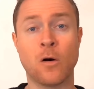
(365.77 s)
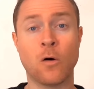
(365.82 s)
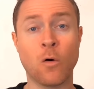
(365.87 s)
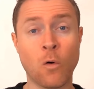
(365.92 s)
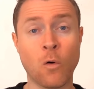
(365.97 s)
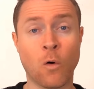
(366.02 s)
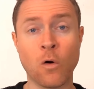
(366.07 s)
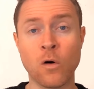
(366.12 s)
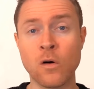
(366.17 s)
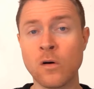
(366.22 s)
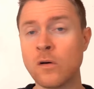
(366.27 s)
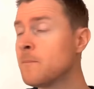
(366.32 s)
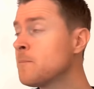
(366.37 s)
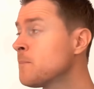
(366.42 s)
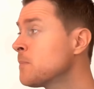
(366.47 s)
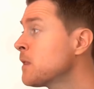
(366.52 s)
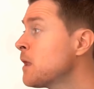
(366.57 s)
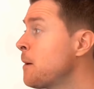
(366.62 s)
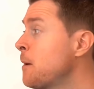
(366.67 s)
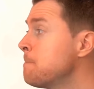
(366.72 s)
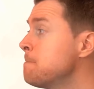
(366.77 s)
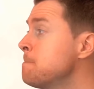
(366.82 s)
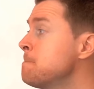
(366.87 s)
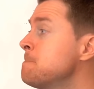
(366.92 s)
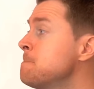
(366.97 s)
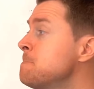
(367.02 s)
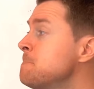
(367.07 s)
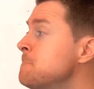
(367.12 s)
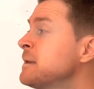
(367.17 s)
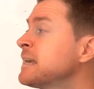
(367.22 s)
or
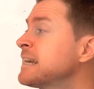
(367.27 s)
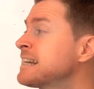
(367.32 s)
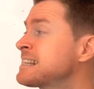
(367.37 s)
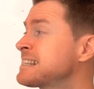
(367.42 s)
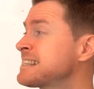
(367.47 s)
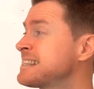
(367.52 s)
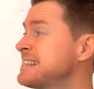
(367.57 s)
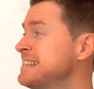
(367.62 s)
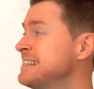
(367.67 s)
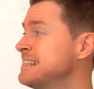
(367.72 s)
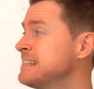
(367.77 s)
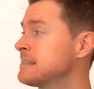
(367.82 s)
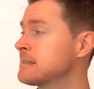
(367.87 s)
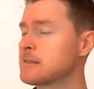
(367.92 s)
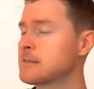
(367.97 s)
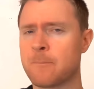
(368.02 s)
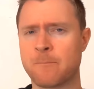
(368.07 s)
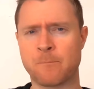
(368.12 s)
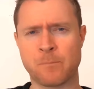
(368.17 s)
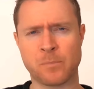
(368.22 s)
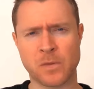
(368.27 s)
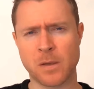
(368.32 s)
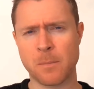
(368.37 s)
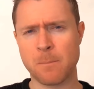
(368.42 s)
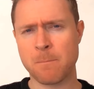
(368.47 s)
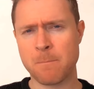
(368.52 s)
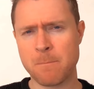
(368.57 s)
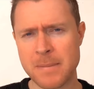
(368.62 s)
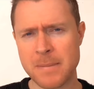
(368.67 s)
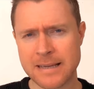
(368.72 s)
mixes.
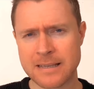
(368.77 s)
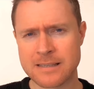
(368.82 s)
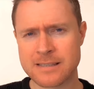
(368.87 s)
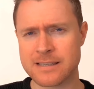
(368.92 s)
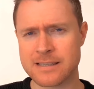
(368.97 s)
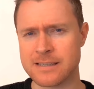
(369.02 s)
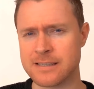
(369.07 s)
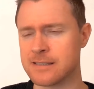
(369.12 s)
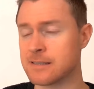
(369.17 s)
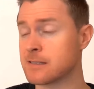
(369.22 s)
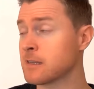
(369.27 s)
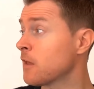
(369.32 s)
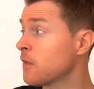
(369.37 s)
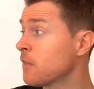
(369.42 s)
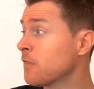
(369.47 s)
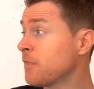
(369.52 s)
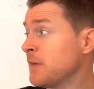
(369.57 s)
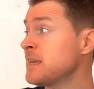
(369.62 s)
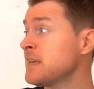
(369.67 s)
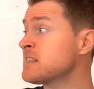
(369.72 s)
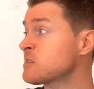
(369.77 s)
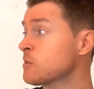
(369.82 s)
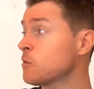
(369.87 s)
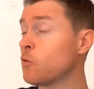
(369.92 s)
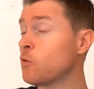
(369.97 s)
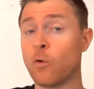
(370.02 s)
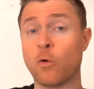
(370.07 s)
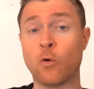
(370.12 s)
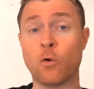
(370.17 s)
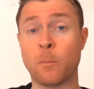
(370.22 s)
These are
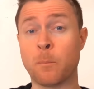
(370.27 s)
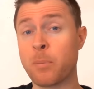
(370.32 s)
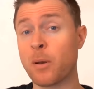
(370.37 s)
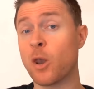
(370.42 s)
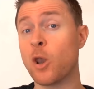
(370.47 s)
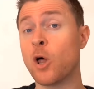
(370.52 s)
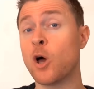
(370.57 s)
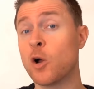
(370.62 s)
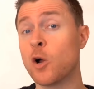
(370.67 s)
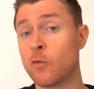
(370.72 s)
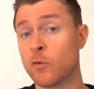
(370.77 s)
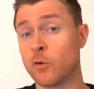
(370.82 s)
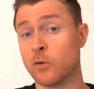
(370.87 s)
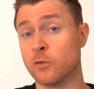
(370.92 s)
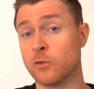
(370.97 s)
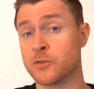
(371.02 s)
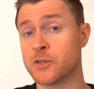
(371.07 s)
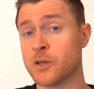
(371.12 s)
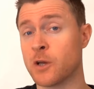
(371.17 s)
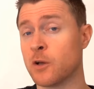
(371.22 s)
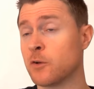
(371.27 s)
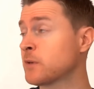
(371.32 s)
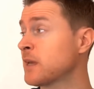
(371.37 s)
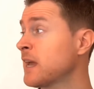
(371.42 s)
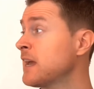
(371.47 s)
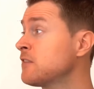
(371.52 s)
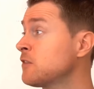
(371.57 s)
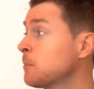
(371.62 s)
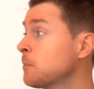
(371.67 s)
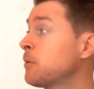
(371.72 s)
all plurals,
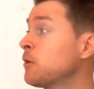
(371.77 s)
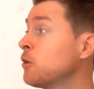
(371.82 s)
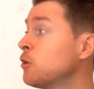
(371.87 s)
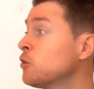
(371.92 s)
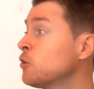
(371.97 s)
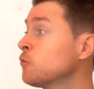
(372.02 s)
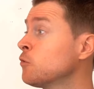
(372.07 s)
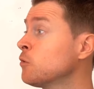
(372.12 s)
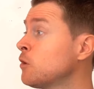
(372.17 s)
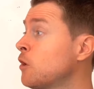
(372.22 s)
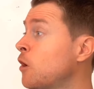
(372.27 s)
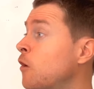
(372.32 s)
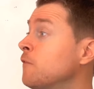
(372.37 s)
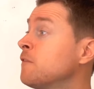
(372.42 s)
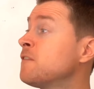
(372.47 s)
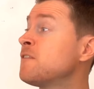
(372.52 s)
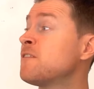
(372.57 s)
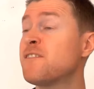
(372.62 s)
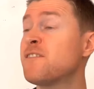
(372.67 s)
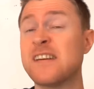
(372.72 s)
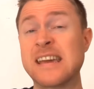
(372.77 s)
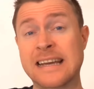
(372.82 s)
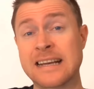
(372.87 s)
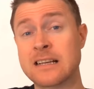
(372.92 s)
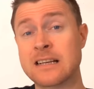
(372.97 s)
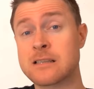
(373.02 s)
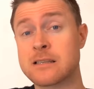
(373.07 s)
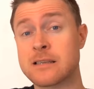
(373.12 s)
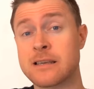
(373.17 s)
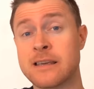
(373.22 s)
okay? The plural of
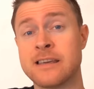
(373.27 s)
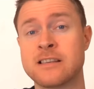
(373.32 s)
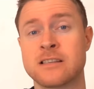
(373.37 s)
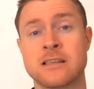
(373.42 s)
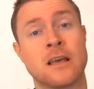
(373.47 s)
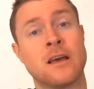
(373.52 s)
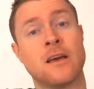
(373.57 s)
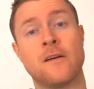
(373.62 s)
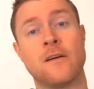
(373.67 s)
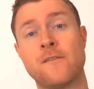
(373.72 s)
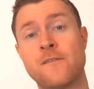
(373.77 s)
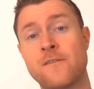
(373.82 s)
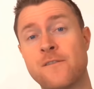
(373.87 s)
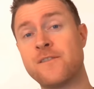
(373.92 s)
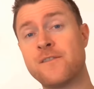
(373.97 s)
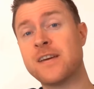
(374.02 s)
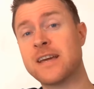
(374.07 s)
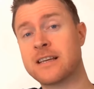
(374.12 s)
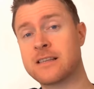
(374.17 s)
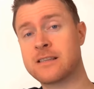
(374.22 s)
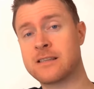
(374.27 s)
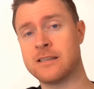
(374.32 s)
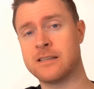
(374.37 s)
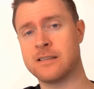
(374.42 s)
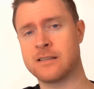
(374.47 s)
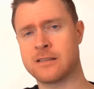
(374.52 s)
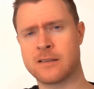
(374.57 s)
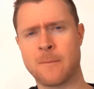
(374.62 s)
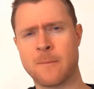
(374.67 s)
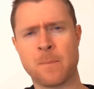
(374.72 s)
fix is
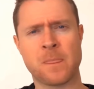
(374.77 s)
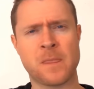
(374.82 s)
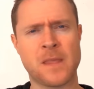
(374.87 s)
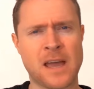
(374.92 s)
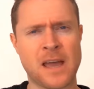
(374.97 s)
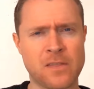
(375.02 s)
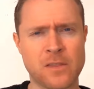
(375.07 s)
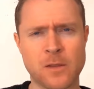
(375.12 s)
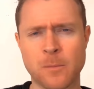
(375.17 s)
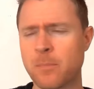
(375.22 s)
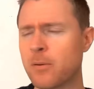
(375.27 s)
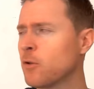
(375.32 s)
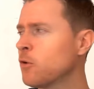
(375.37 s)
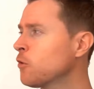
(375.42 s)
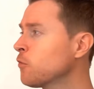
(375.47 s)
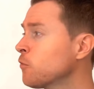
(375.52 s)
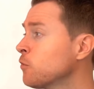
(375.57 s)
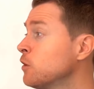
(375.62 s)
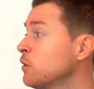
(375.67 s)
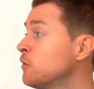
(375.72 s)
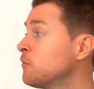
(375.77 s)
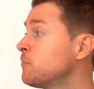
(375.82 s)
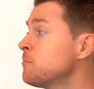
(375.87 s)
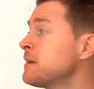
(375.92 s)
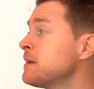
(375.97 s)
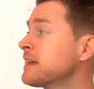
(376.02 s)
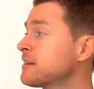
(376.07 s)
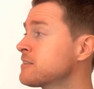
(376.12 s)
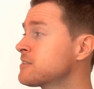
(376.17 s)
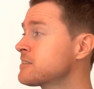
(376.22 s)
fixes, and the plural of
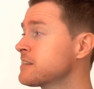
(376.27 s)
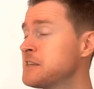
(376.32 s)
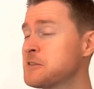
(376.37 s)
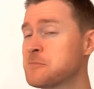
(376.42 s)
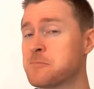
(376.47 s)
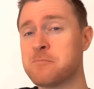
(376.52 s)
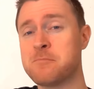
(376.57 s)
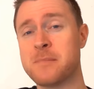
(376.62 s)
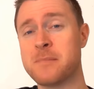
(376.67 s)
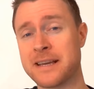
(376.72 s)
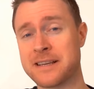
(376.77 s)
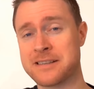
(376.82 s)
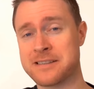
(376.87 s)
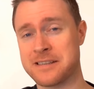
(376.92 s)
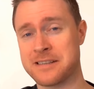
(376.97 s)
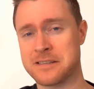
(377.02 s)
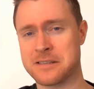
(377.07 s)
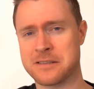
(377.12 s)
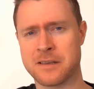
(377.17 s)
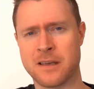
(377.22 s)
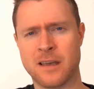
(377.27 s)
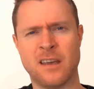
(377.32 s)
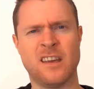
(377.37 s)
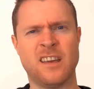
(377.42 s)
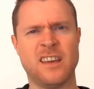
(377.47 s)
mix is mixes.